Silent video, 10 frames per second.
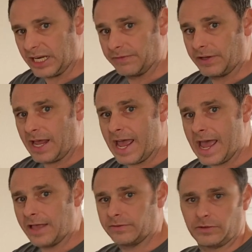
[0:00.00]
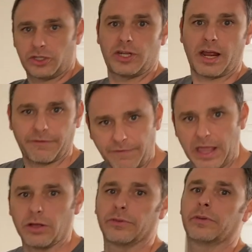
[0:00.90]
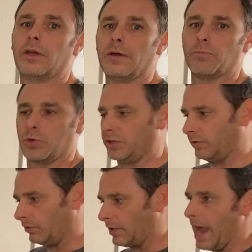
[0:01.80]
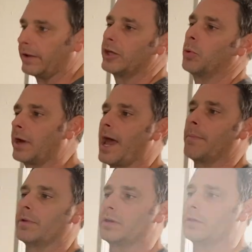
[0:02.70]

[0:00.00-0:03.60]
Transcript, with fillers: And if it has, the check fails, which is exactly what happened